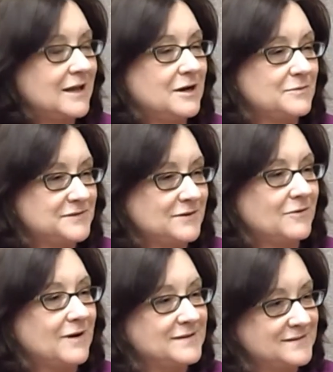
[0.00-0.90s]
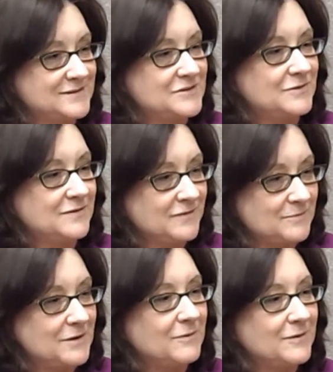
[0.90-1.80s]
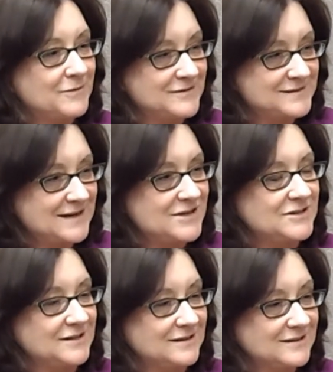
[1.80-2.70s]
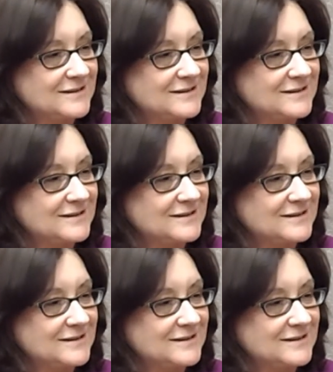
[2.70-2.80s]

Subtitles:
and it was across the street from the railroad station.